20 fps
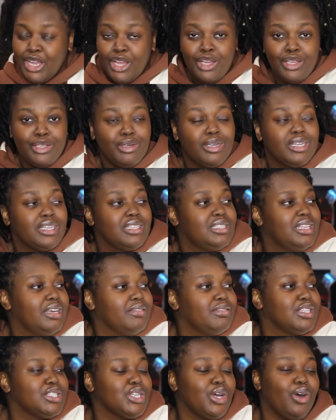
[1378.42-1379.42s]
you could have saved
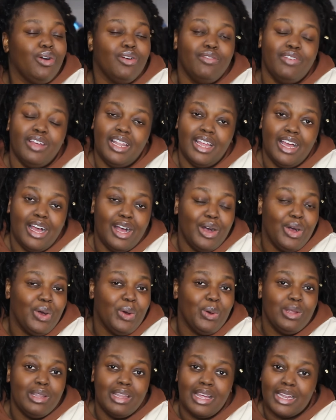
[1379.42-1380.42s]
this whole villa a
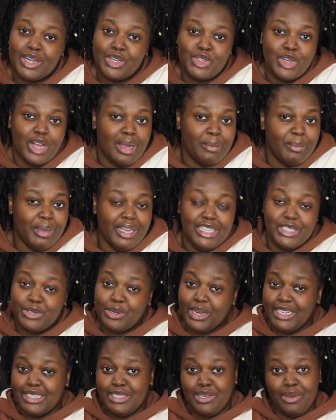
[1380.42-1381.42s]
whole lot of drama. It's
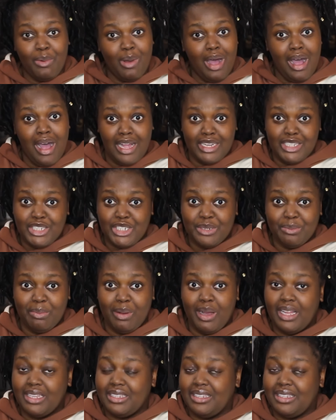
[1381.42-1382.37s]
great to watch, but